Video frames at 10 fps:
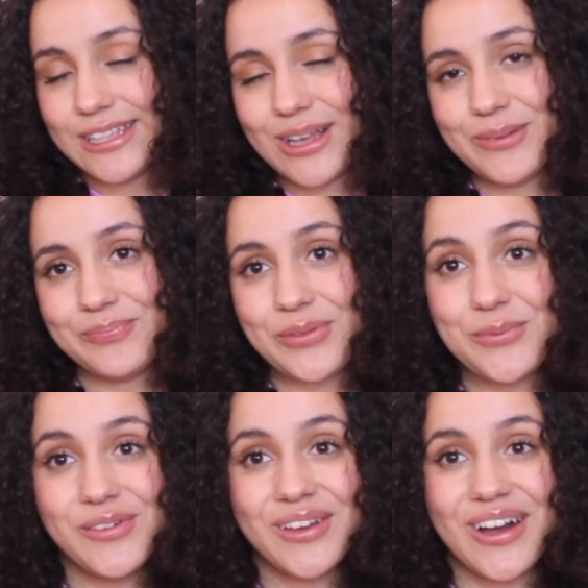So
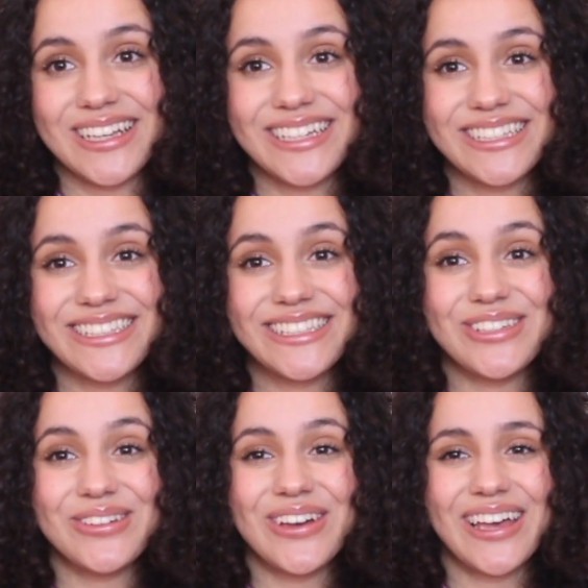moving on
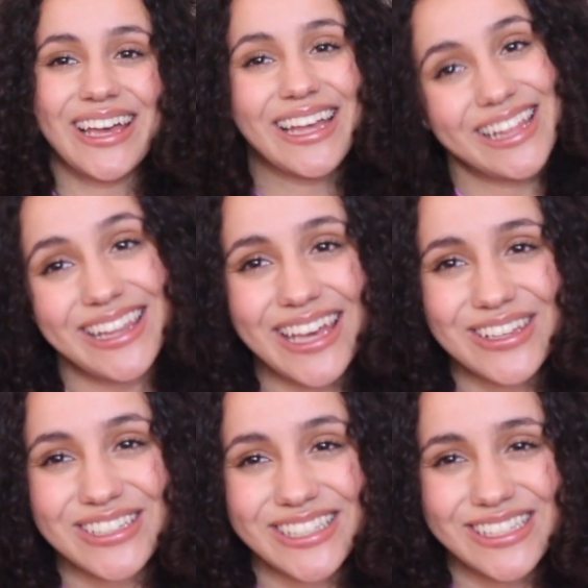to the
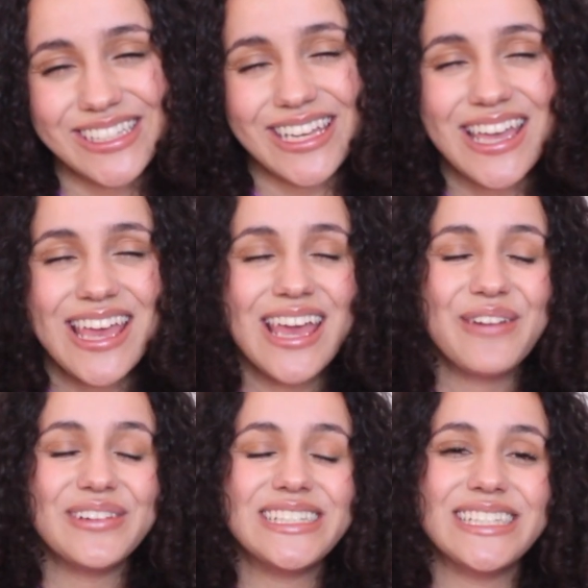other 60,
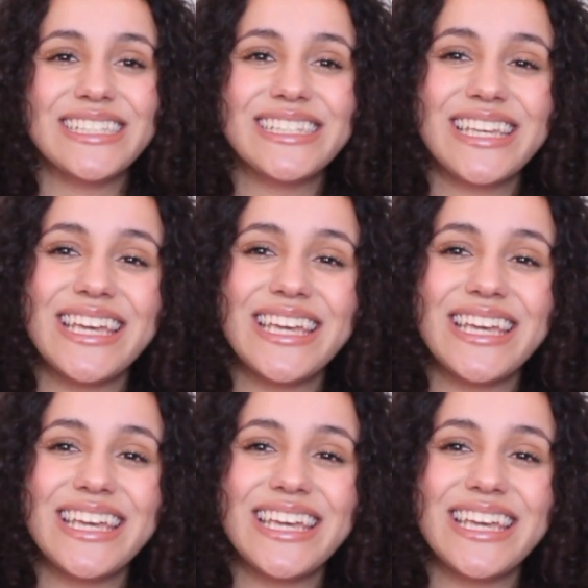which is